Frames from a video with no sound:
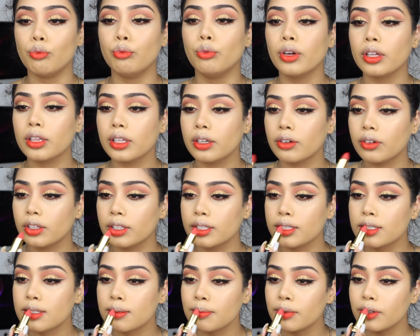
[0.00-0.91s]
really,
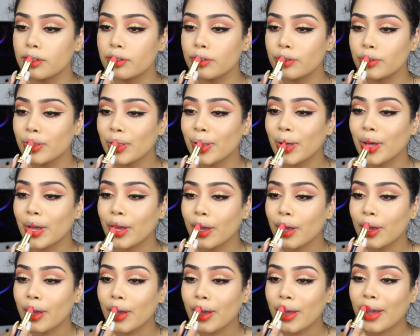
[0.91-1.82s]
really smooth.
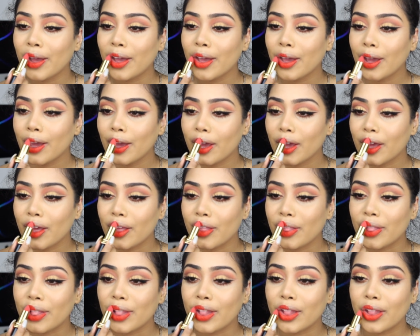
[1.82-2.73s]

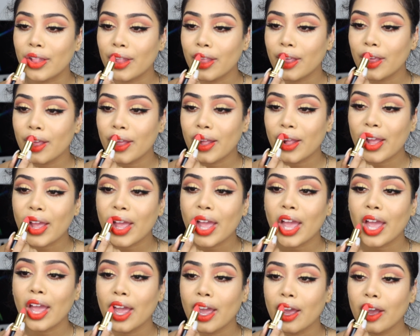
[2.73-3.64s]
And
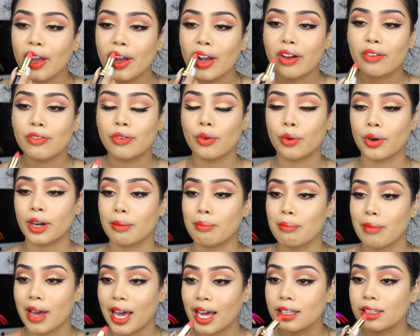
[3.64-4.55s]
for a
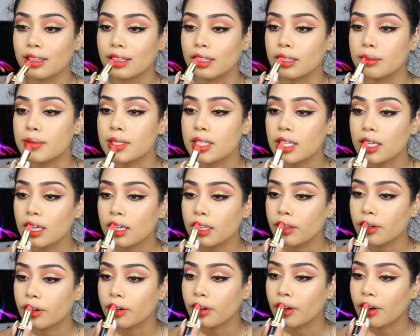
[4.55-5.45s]
matte lipstick,
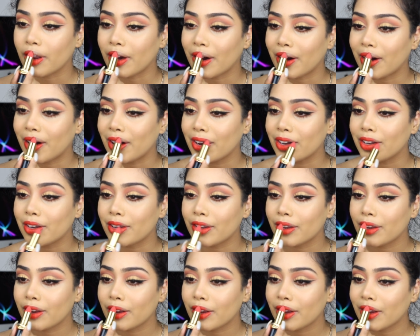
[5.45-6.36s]
they're
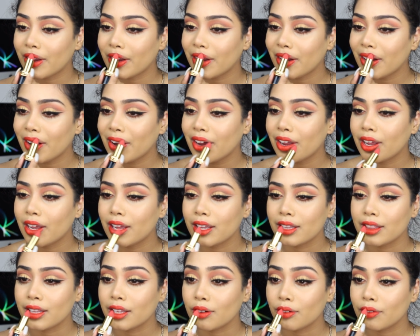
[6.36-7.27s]
not
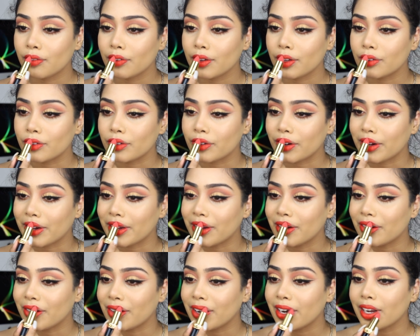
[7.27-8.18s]
they don't feel
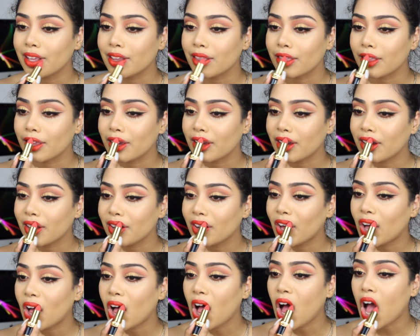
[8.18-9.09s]
drying or anything at
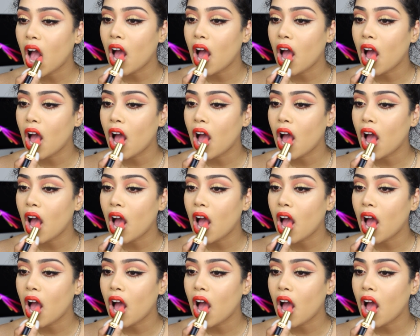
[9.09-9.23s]
all.